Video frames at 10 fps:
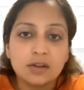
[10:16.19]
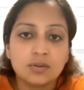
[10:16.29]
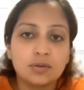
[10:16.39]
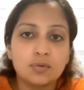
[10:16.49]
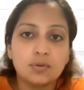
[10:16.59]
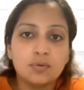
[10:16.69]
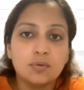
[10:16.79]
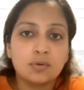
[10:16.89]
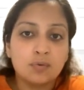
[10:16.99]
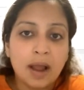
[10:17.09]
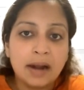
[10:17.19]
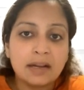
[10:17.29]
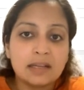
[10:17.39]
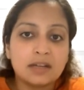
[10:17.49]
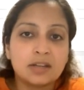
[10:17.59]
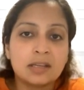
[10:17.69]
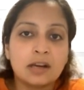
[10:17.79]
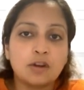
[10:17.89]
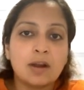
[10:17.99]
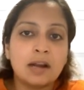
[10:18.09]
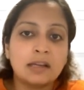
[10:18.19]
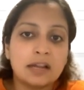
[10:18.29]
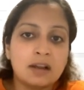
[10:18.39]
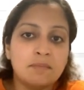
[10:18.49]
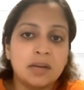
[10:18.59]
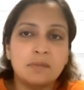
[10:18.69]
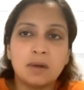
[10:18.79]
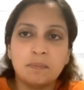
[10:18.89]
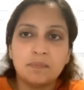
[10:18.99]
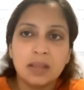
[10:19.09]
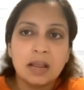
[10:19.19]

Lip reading: So to handle such a scenario, I will take a minimum.